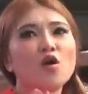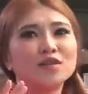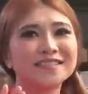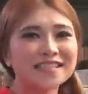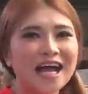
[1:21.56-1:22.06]

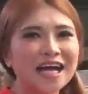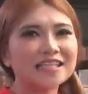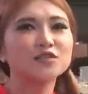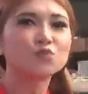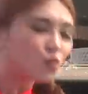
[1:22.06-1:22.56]

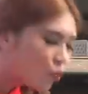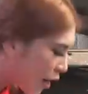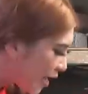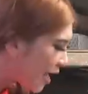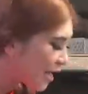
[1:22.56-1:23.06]
size,
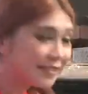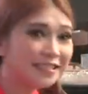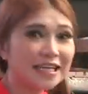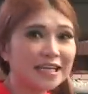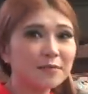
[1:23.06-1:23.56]
weight, and
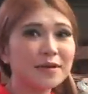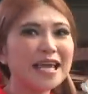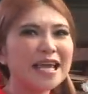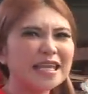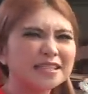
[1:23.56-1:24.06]
setup,
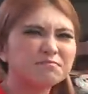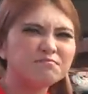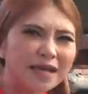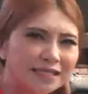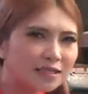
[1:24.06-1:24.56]
it's
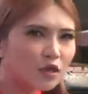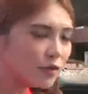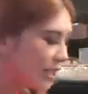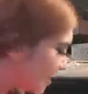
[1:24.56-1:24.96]
basically